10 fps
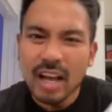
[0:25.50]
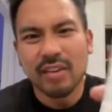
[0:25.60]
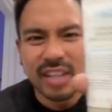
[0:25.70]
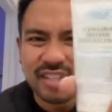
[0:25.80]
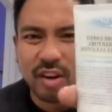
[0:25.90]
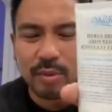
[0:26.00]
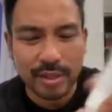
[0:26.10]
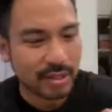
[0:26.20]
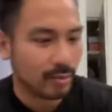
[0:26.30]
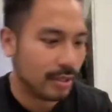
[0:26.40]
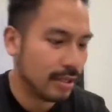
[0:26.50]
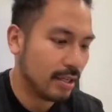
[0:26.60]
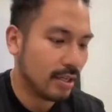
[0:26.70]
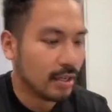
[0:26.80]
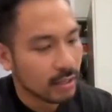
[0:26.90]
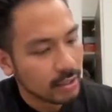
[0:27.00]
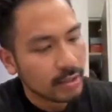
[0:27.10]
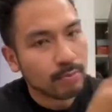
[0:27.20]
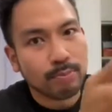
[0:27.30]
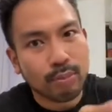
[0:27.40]
start with this one. Let's
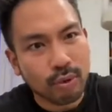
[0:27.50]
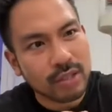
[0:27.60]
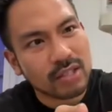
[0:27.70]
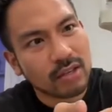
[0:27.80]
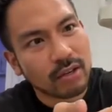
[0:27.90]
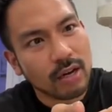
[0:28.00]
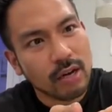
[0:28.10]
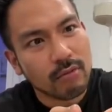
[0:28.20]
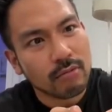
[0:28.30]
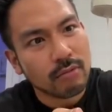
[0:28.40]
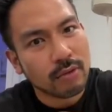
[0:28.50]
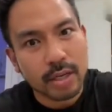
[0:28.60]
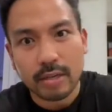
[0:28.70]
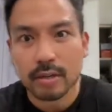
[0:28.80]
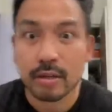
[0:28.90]
pour this sucker out. Oink.